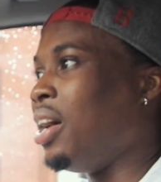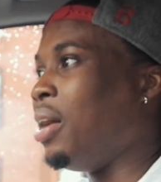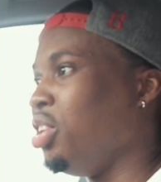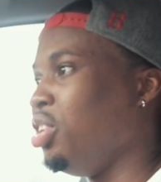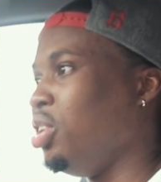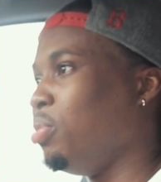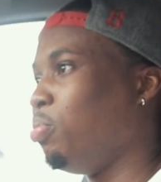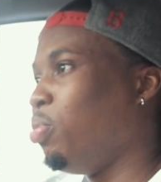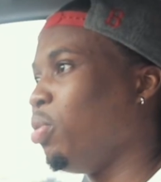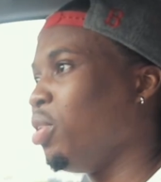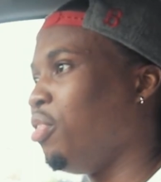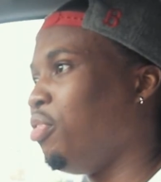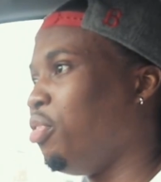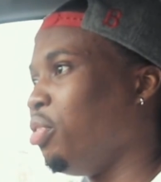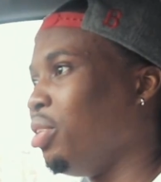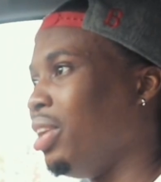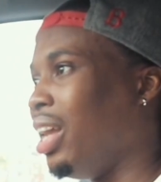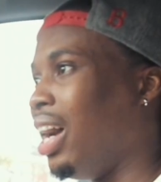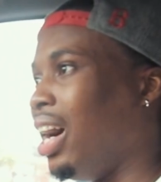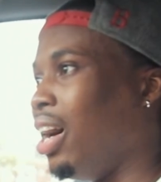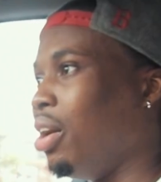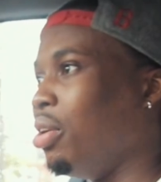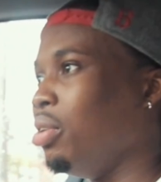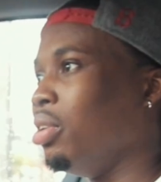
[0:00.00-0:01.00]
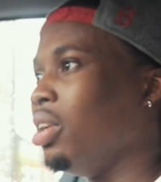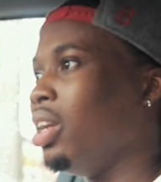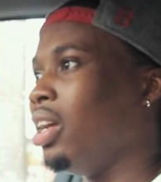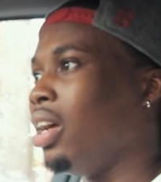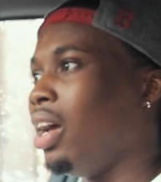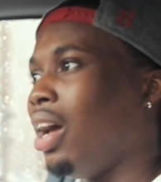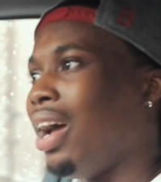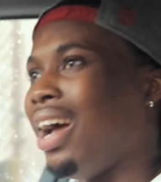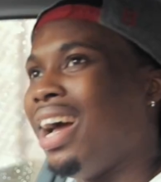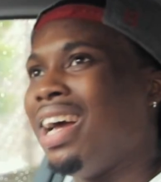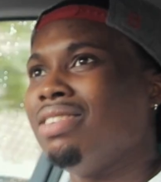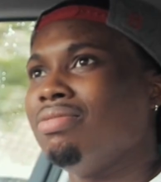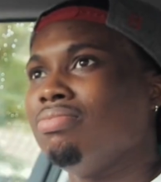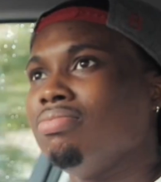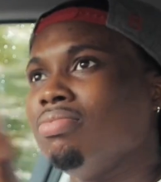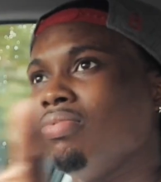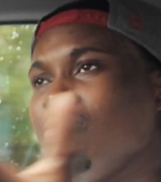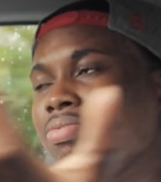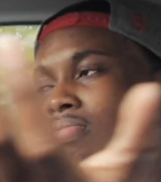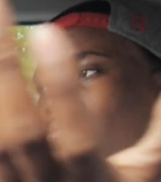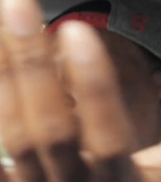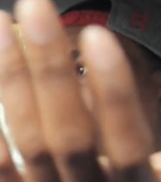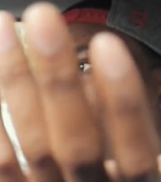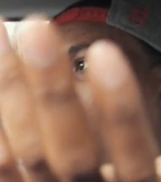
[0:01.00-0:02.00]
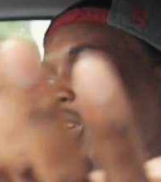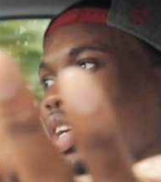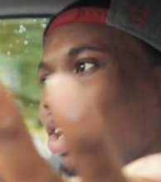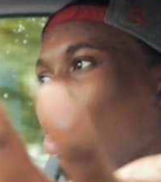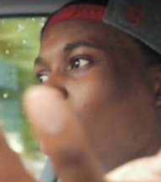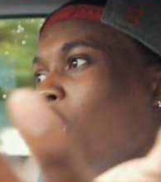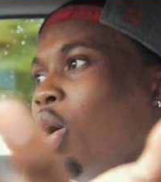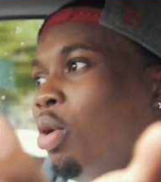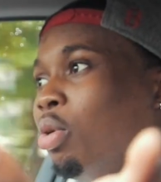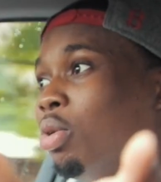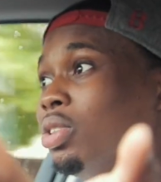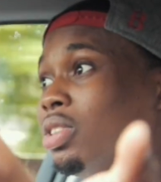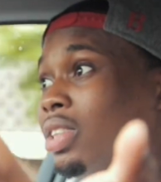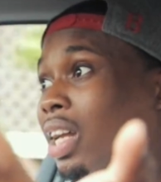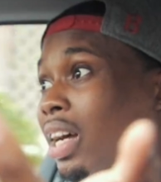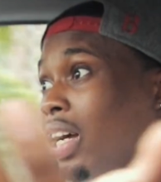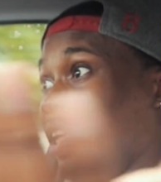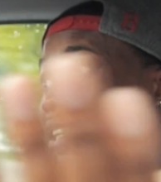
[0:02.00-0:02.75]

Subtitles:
You put your foot down and it goes.